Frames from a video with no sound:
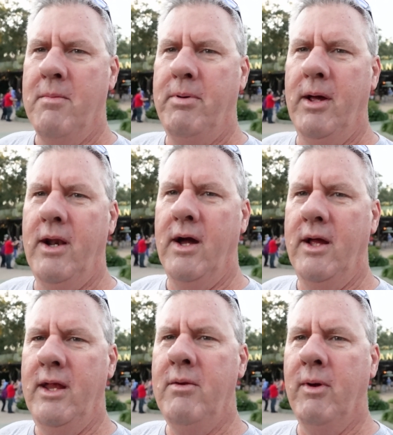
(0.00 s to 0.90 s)
But
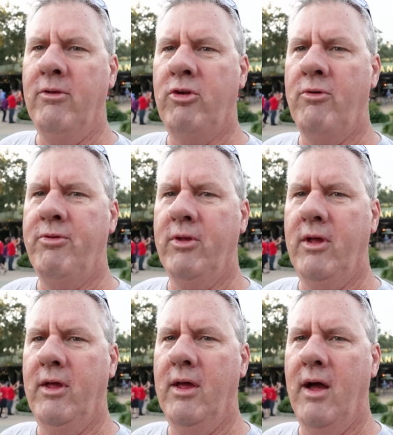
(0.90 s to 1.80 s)
anyways,
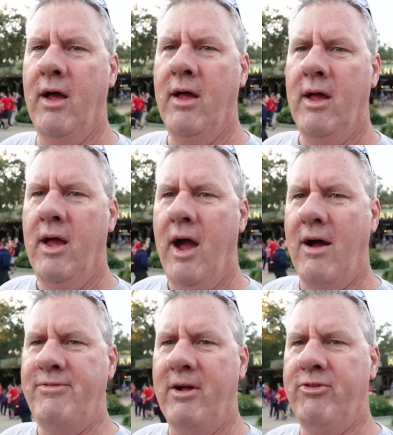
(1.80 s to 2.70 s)
hopefully
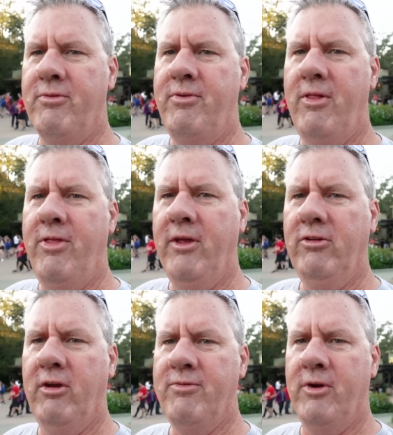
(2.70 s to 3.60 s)
I found some fun
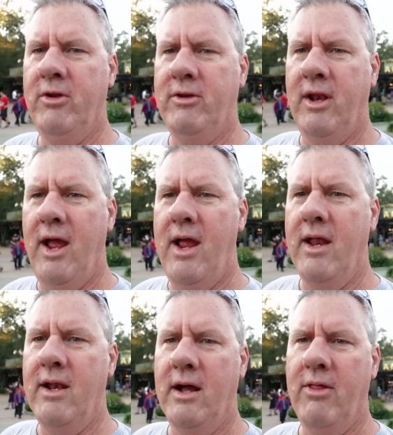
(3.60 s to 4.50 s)
things here for you today,
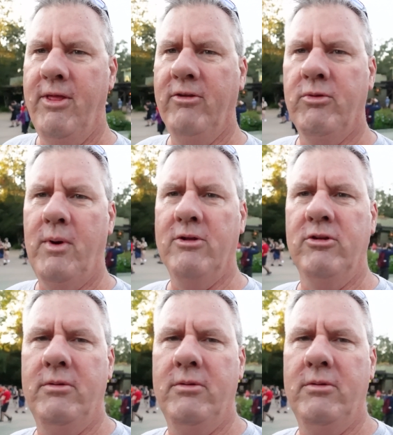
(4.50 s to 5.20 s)
and thanks for watching.